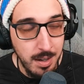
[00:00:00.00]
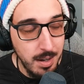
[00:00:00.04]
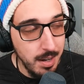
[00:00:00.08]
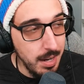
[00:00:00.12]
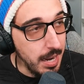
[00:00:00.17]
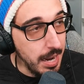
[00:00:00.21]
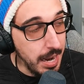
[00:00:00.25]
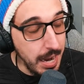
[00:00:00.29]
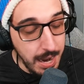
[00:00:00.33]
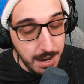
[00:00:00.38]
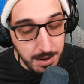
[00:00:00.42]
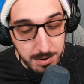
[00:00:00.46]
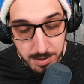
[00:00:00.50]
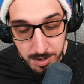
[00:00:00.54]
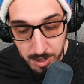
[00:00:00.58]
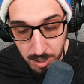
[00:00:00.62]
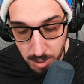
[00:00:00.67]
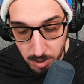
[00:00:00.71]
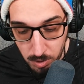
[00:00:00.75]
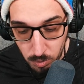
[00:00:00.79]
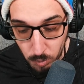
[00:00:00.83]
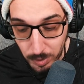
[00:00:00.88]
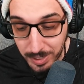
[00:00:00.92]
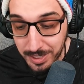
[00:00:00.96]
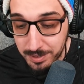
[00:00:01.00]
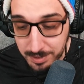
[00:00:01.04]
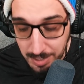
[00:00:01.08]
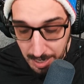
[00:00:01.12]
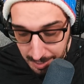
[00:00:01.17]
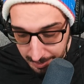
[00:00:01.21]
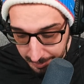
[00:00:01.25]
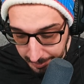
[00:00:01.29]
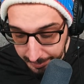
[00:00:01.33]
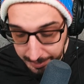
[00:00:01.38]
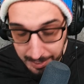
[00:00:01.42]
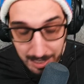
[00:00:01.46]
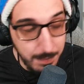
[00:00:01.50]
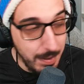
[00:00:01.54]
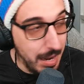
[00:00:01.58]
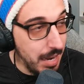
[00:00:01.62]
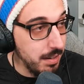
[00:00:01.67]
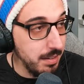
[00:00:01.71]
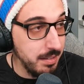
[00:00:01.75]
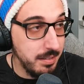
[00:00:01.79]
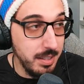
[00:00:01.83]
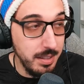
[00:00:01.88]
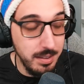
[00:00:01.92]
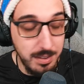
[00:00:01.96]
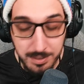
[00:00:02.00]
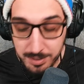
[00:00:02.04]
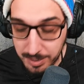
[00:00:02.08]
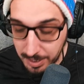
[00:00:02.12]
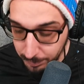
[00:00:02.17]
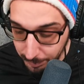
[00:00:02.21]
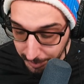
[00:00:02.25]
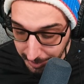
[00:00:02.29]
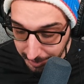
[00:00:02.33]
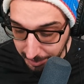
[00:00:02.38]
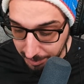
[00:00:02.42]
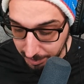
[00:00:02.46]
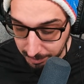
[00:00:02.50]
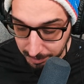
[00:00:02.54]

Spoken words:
And Rick Tocchet came out and said the same thing.